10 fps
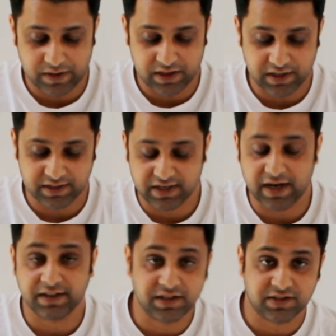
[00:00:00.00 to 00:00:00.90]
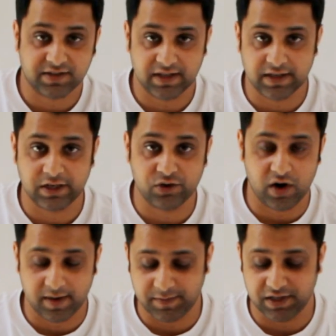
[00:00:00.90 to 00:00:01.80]
inside this new
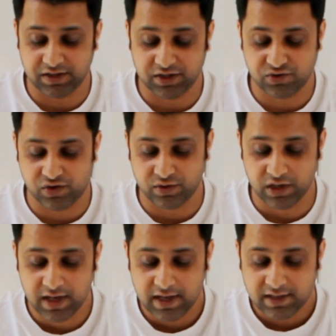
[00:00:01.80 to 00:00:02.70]
updated drone,